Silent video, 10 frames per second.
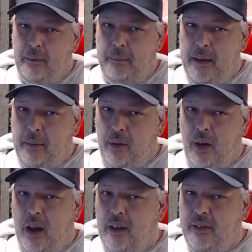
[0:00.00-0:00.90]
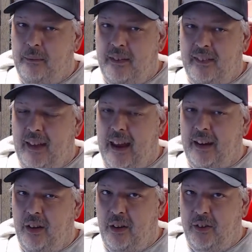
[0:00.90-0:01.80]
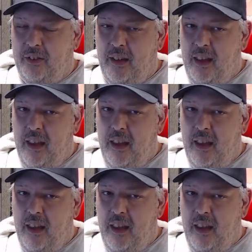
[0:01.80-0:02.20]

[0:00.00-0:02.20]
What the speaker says: People are often misdiagnosed.